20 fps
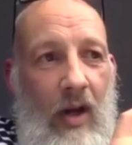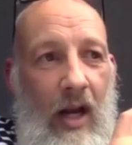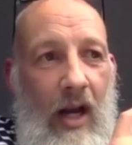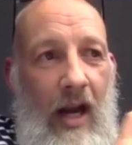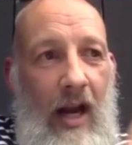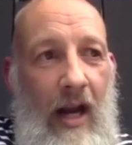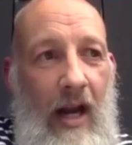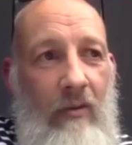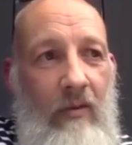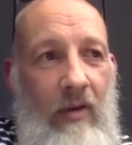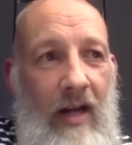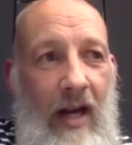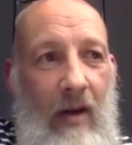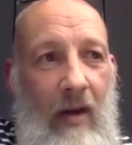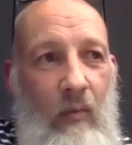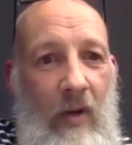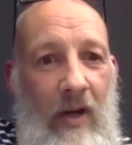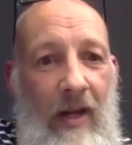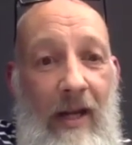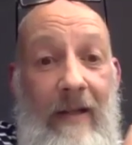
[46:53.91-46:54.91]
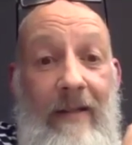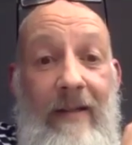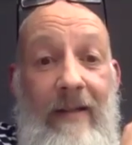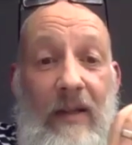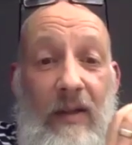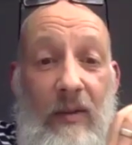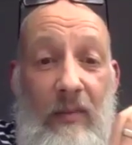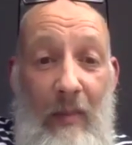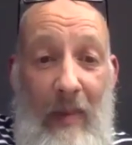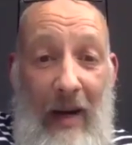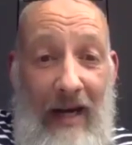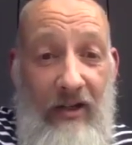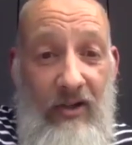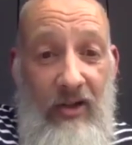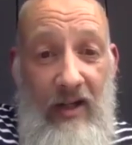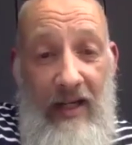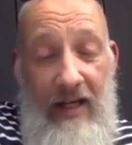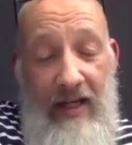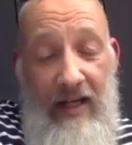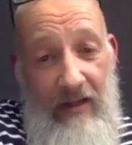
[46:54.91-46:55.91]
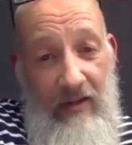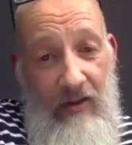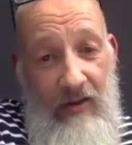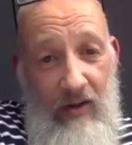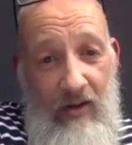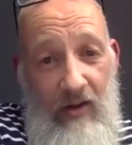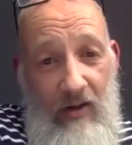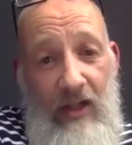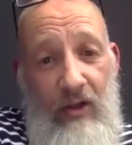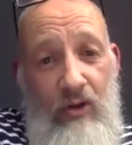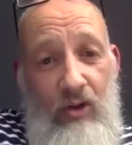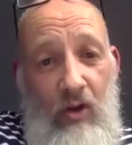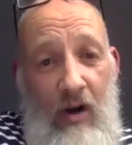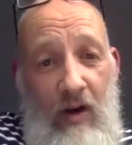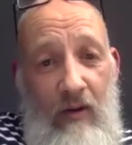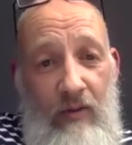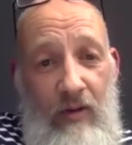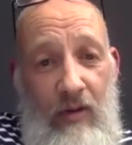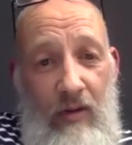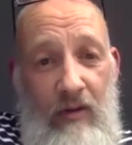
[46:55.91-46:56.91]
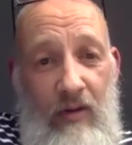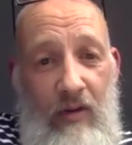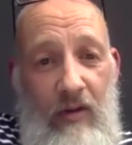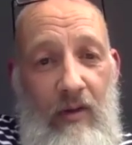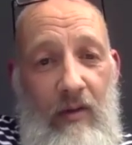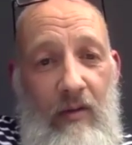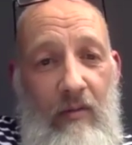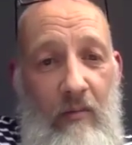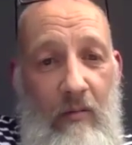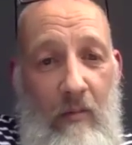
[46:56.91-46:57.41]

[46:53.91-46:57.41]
how can we, especially in early childhood, mm-hmm.